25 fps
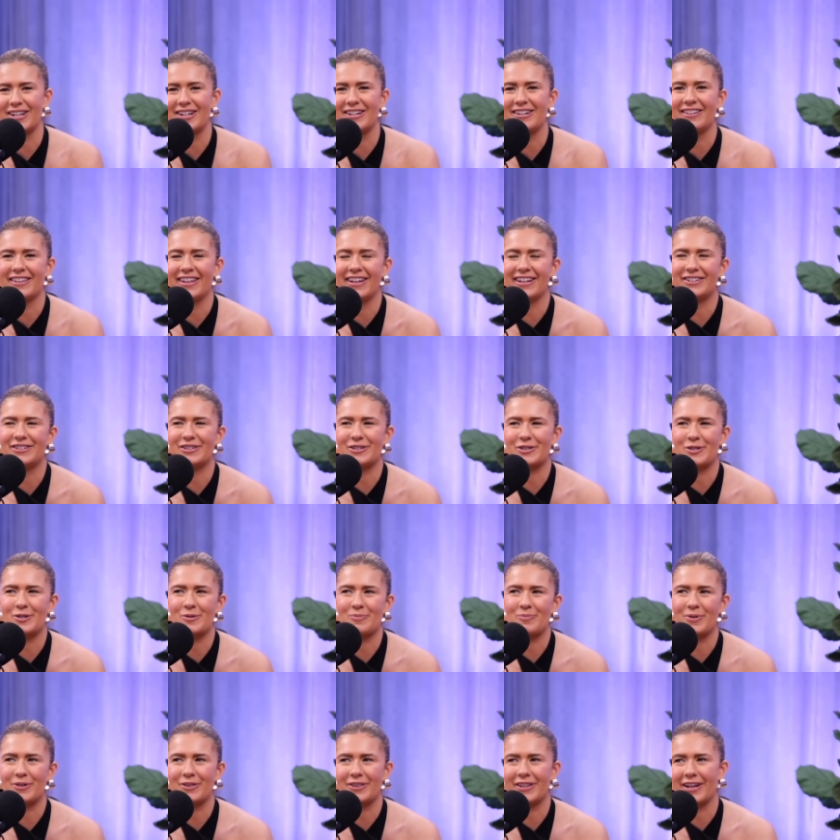Like just to
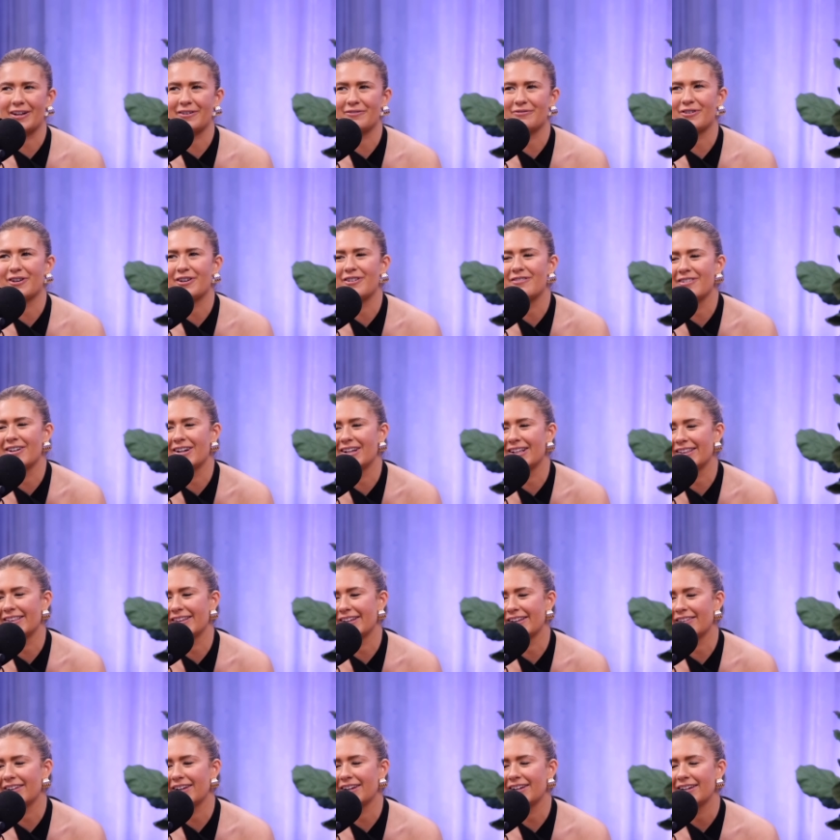put that in front of
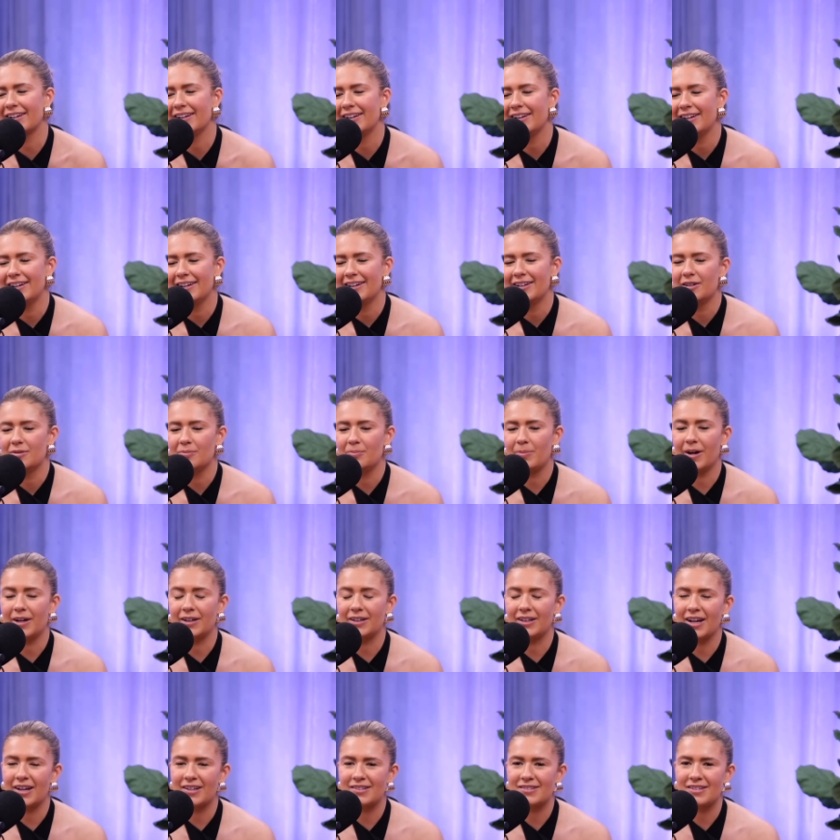anything, like
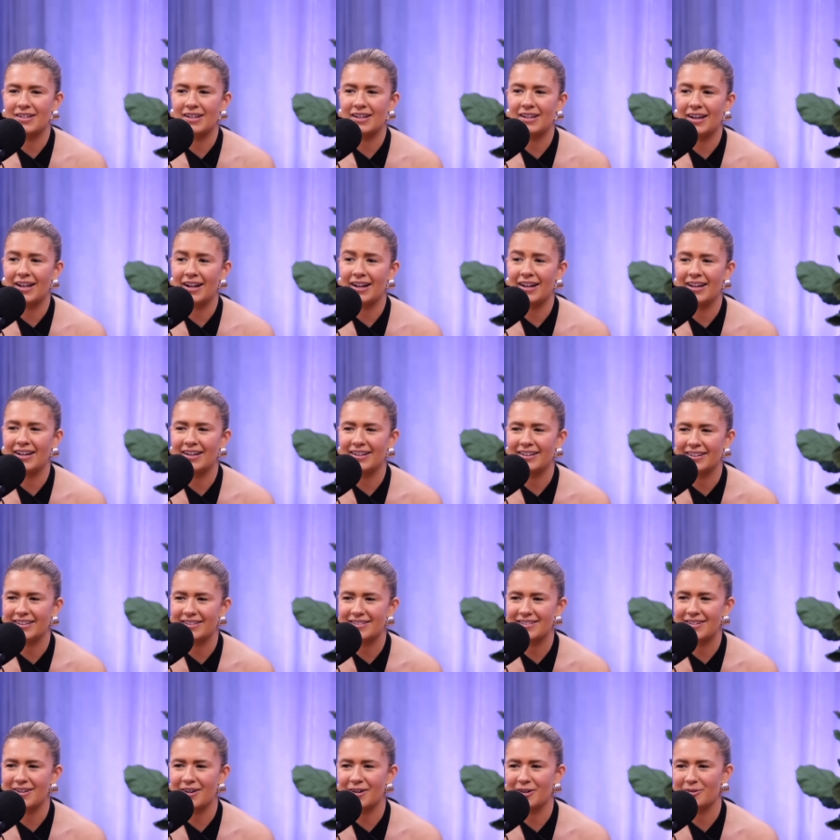podcasting in LA.
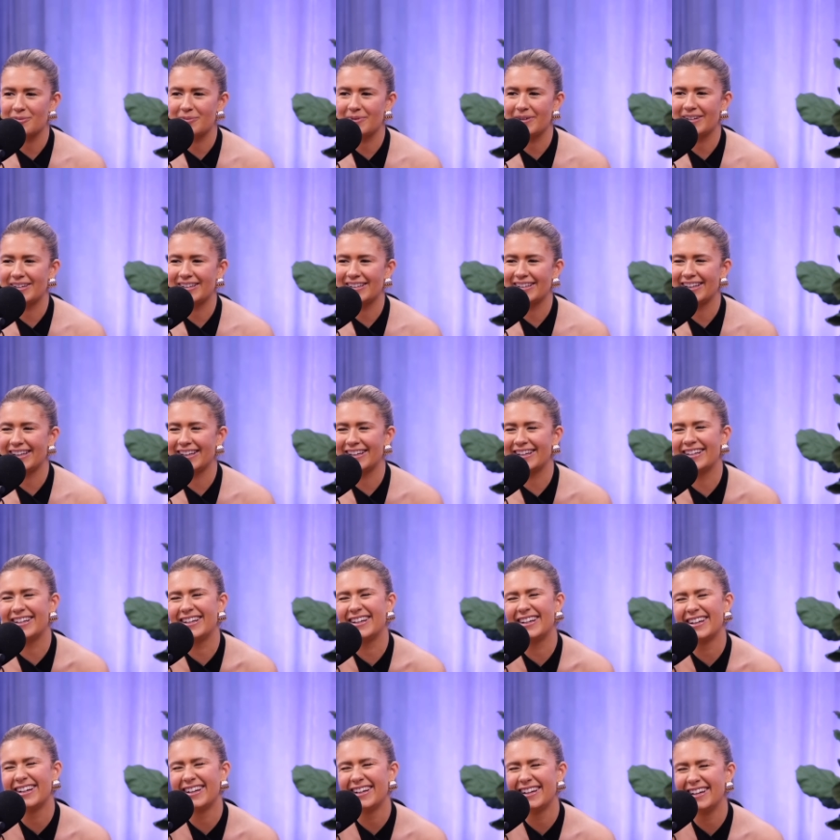Let's talk about it. Like,
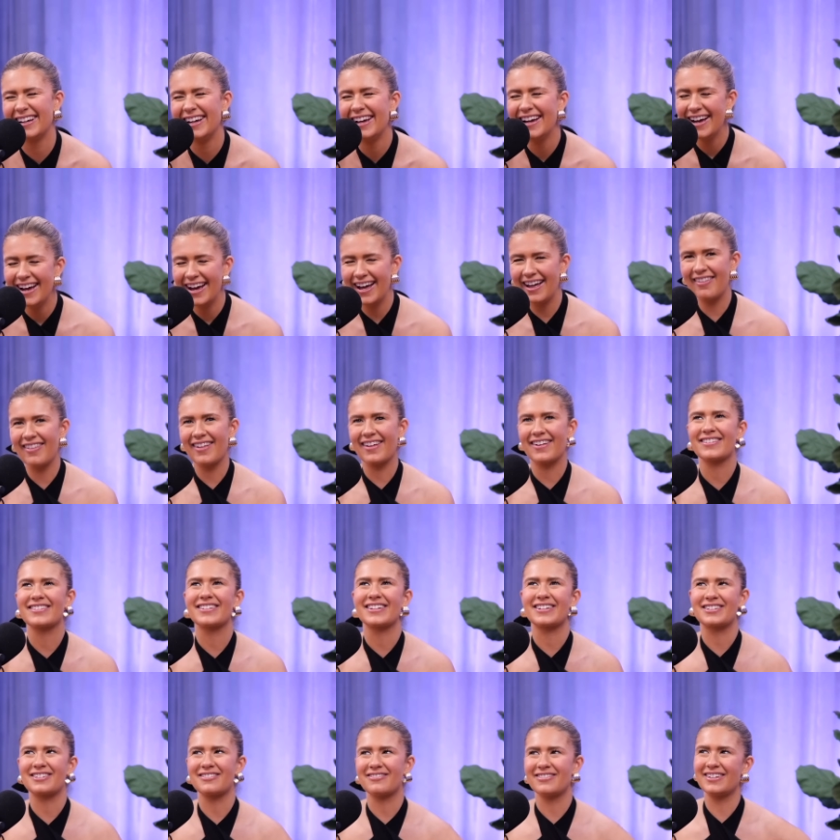and then I was
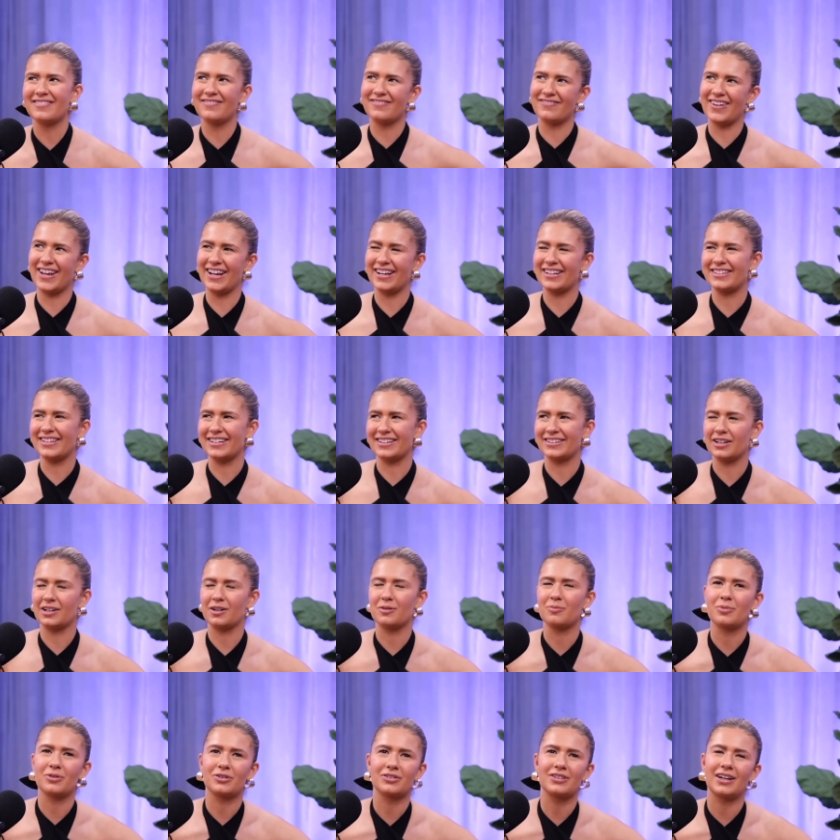like, "Should we make a TikTok?"
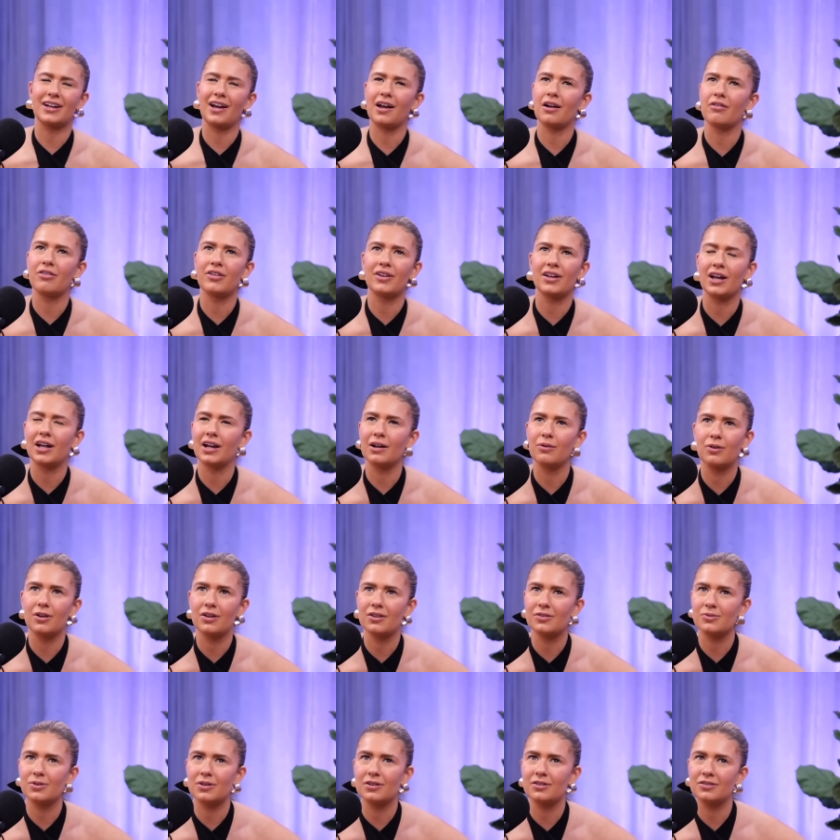And Brooke's like, "I don't think anyone
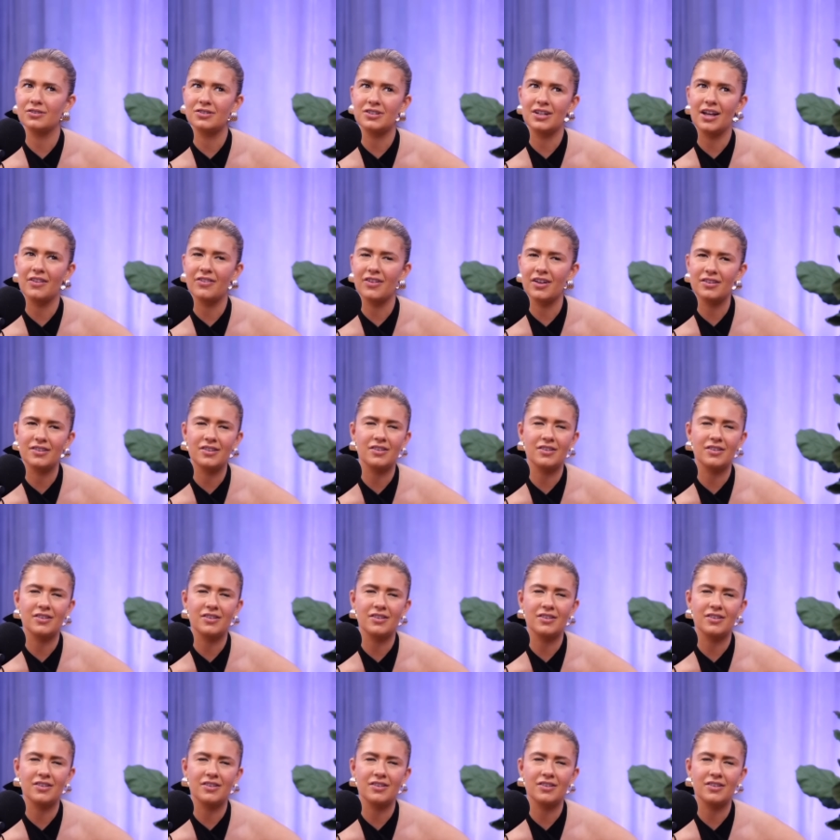else will understand that."